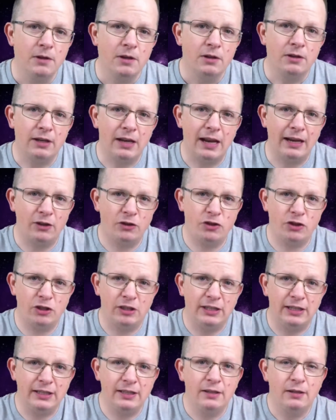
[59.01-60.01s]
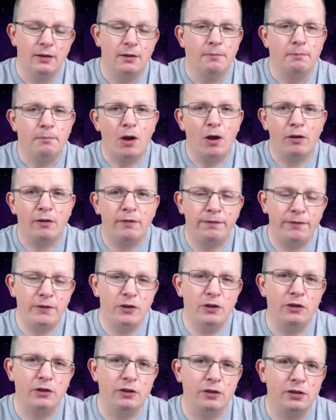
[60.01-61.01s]
that actually Mark
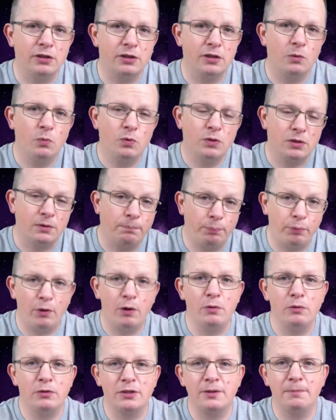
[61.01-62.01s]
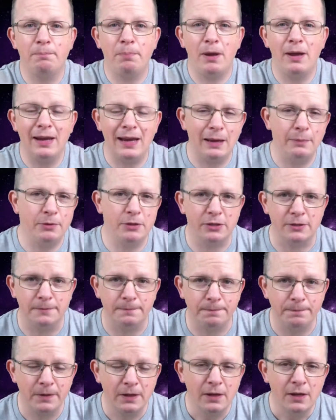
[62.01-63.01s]
Fergus was approached by
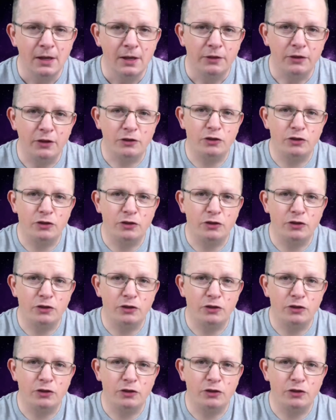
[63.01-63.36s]
Amazon. That